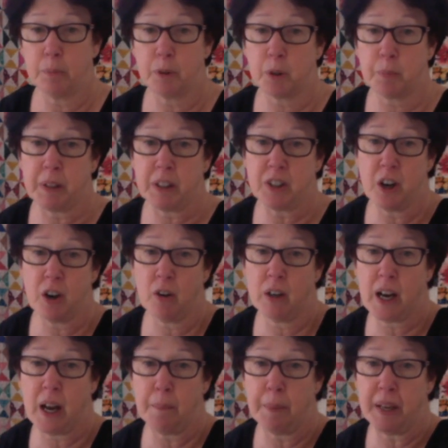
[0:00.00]
took my shower, and
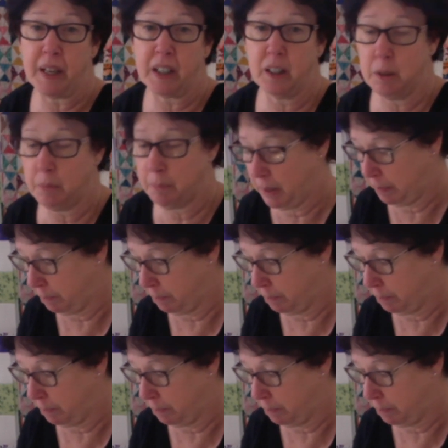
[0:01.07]
got back into my